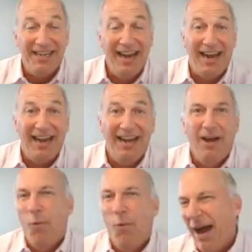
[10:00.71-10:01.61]
Yeah.
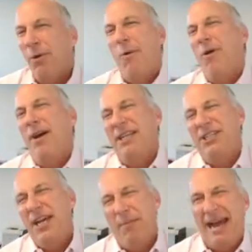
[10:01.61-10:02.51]
Why do I want to
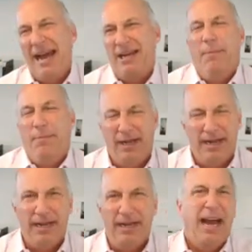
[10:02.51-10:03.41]
set a backup
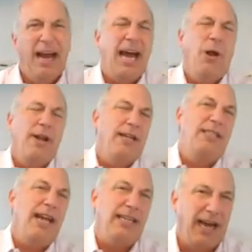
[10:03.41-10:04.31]
plan? I don't want to take